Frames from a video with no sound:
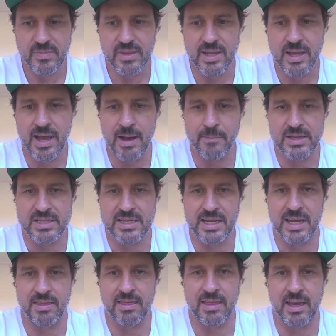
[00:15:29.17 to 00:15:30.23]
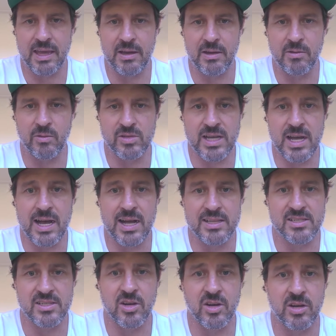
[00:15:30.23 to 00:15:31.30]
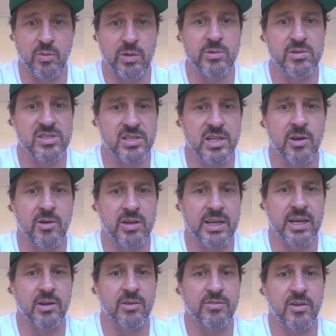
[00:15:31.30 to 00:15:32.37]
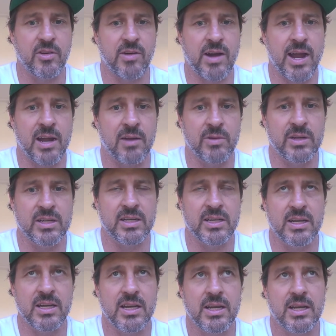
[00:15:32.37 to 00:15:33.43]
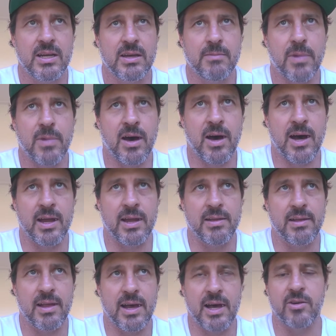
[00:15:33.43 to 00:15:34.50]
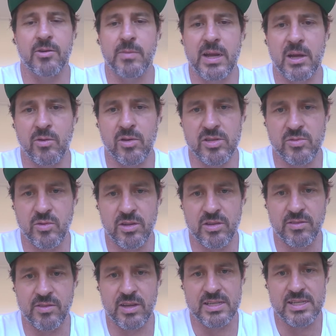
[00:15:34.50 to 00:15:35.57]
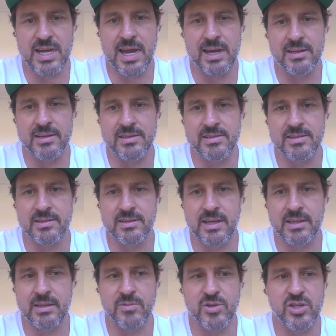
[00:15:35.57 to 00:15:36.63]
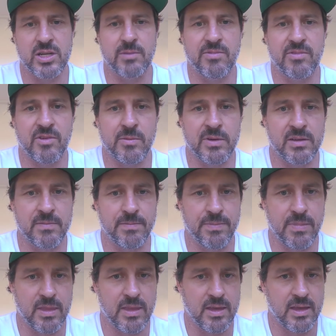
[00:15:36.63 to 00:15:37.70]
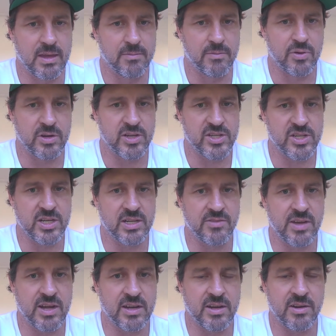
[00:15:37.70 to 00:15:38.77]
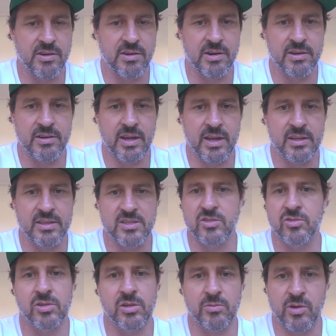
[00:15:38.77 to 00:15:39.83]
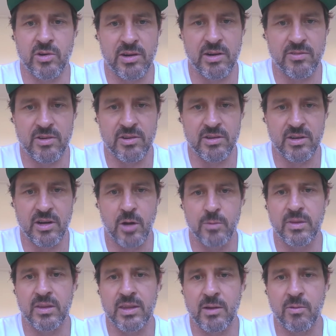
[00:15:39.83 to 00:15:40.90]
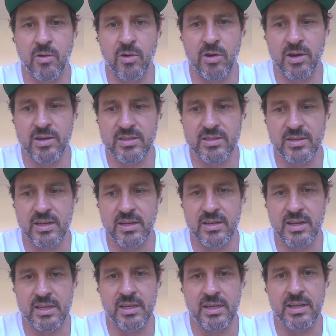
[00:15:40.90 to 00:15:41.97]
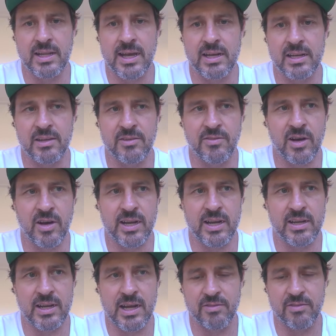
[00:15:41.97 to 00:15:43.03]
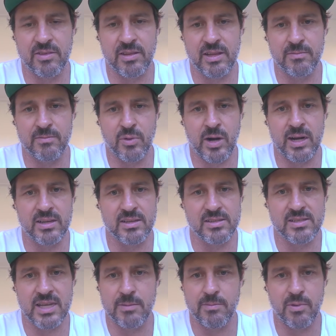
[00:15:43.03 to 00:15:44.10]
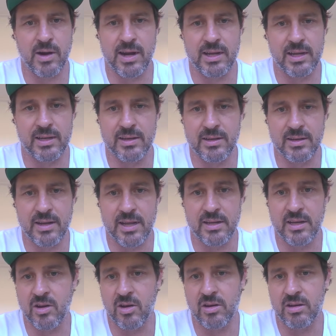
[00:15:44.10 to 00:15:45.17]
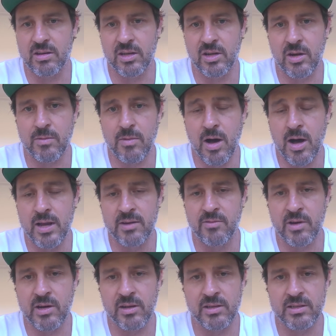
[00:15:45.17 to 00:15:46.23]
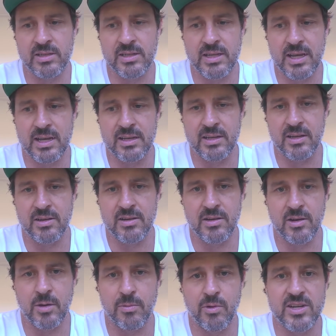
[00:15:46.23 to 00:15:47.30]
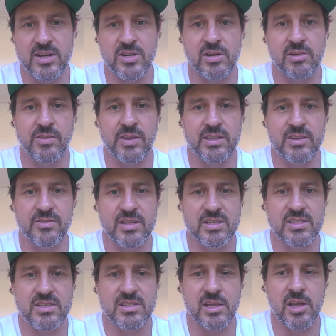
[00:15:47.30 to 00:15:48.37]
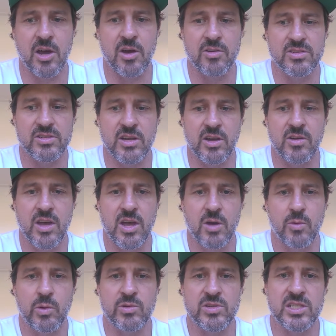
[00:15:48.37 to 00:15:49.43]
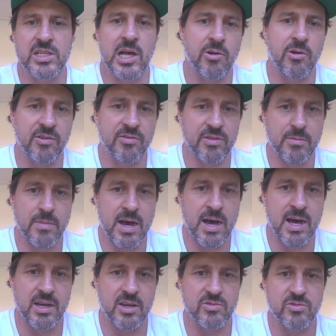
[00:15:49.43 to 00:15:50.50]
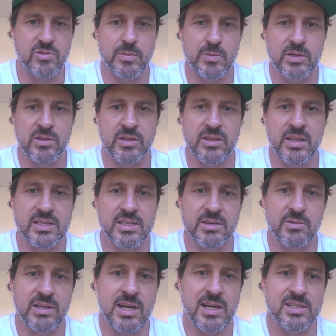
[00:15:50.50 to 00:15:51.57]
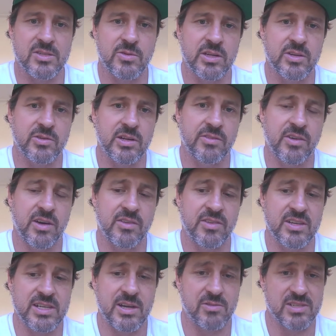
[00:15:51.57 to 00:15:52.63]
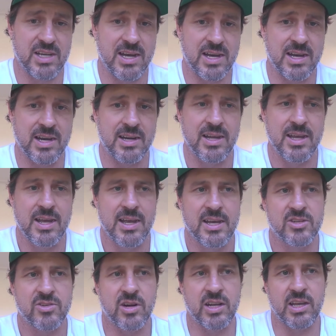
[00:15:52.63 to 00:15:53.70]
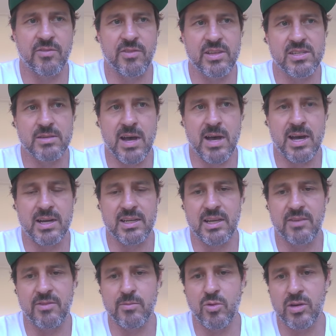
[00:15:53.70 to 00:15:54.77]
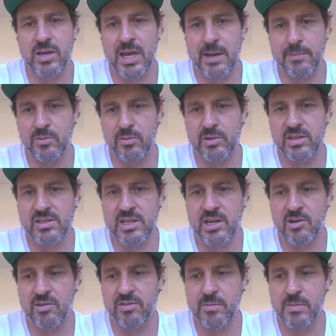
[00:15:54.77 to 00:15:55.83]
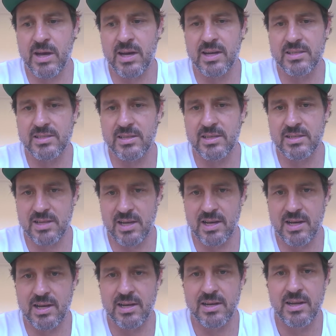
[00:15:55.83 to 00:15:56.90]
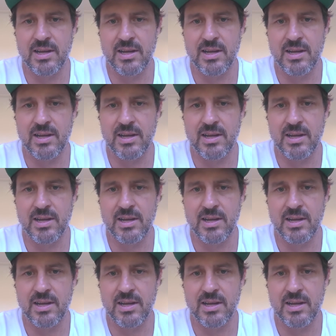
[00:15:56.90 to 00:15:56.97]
But to get there was a hard slog. We were slower to get off the ground. We didn't buy 100 megawatts worth of containers and get them shipped from a pretty shitty vendor and install them wherever and hope that they worked. And then a year later, you find out half the thick breakers keep breaking and you're not mining well and your operational effectiveness is low. So we were slower off the mark because we were building things that would last 20, 25 years. That was hard. Trying to convince the market to give you more capital when you're slow off the mark is hard.